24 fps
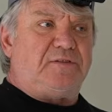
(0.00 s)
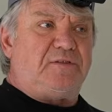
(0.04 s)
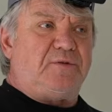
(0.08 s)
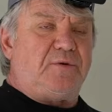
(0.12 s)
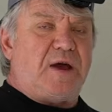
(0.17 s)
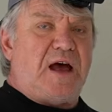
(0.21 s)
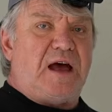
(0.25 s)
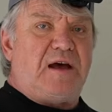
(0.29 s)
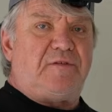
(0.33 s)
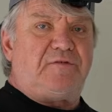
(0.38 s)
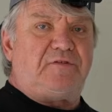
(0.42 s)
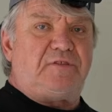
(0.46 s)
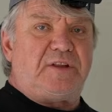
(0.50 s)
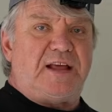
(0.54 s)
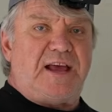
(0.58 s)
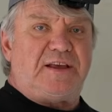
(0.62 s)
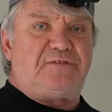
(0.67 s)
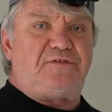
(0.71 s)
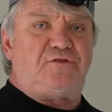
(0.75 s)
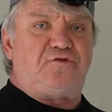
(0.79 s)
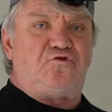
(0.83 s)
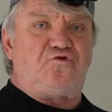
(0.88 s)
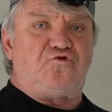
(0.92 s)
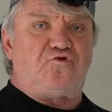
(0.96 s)
to have
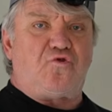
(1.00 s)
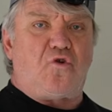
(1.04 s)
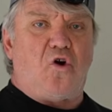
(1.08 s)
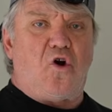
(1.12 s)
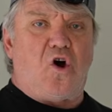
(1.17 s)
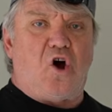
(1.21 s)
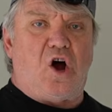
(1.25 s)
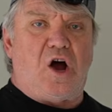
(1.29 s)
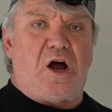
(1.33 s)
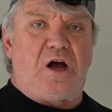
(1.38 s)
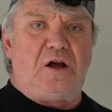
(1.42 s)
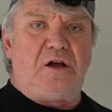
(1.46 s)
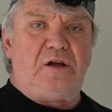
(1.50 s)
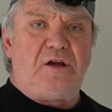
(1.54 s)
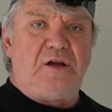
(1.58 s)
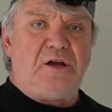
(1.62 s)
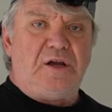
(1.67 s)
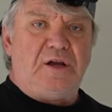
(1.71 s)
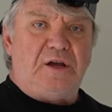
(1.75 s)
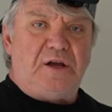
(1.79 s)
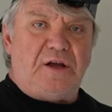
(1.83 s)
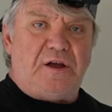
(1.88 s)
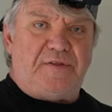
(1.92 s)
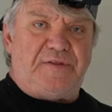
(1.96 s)
less draw
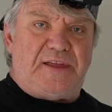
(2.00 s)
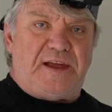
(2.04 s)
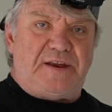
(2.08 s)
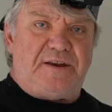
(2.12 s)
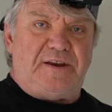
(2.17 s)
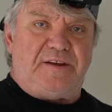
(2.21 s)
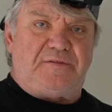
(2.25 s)
than